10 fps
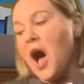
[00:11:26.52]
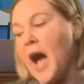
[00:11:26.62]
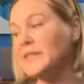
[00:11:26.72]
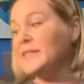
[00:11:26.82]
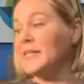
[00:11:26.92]

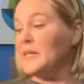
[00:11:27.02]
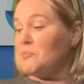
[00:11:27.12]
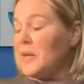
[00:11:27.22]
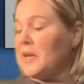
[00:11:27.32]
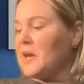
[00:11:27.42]
I did
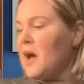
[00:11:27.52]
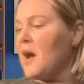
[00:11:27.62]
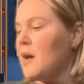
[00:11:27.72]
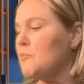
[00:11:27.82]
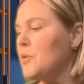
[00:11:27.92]
pick
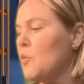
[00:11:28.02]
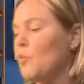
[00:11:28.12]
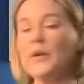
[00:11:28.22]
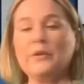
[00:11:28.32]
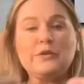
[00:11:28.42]
up
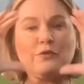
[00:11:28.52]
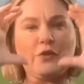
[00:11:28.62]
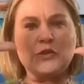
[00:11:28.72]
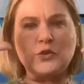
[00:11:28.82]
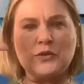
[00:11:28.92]
one of those
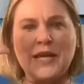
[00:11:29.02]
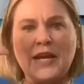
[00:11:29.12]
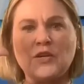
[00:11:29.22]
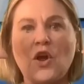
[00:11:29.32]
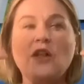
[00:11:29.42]
virtual
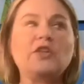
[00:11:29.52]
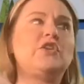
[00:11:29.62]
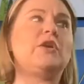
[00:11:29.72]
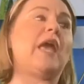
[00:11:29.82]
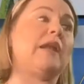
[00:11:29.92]

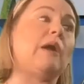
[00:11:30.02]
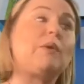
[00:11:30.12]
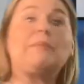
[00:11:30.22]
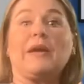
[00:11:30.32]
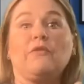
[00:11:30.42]
technology, and I
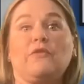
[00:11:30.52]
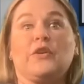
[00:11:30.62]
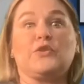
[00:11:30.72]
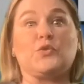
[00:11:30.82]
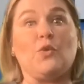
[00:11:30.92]
want to make a
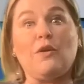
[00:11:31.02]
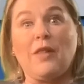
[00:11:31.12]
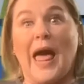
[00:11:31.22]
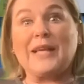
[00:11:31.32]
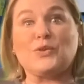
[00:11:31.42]
virtual
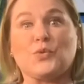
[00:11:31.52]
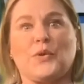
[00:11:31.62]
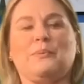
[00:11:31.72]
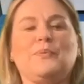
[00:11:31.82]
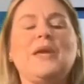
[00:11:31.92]

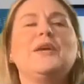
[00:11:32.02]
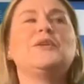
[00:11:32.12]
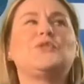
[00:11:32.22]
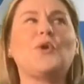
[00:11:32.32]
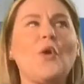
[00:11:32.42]
classroom.
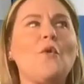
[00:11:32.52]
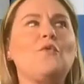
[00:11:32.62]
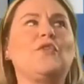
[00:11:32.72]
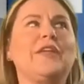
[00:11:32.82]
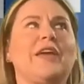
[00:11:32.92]
So
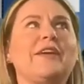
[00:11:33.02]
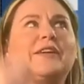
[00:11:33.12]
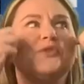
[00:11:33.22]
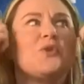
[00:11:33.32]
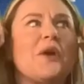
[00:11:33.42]
hopefully I
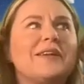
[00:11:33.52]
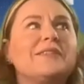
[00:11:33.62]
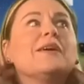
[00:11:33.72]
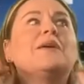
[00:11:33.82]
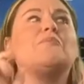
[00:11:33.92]
can try
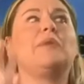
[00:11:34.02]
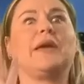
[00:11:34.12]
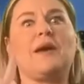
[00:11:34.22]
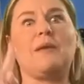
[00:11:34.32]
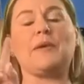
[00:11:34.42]
to
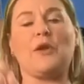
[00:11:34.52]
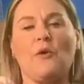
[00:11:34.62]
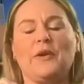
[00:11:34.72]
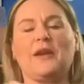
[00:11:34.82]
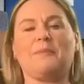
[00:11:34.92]
pick up and
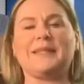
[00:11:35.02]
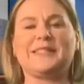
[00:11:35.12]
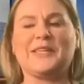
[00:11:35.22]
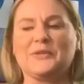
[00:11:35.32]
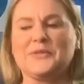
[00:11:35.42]
hone in on my
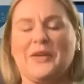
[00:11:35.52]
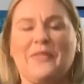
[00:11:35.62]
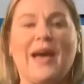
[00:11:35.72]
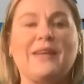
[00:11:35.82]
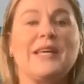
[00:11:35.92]
skills on
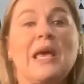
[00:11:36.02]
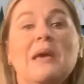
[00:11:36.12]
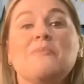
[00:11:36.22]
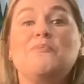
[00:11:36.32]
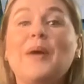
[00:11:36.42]
that.
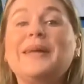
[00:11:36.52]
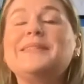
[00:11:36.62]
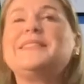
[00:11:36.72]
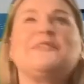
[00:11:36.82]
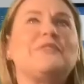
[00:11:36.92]

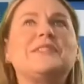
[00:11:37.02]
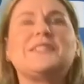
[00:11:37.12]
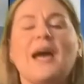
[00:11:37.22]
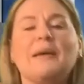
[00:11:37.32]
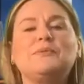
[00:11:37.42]
But different
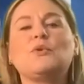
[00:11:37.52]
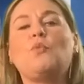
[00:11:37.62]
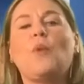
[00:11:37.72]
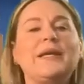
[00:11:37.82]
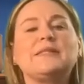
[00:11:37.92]
types of
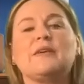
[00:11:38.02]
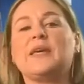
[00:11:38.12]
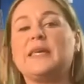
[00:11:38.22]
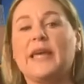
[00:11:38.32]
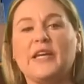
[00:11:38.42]
ways of
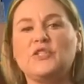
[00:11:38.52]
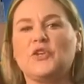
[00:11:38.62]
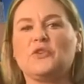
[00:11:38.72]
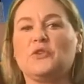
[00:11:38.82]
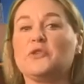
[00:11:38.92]

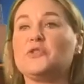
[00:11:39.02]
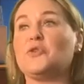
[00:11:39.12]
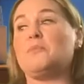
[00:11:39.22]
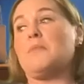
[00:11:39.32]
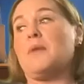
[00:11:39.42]
engaging your learners. So
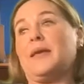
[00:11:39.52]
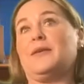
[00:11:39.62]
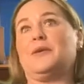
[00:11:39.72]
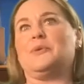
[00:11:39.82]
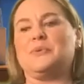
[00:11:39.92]
you might
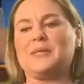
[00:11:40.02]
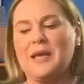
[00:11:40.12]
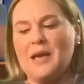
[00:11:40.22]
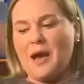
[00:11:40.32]
use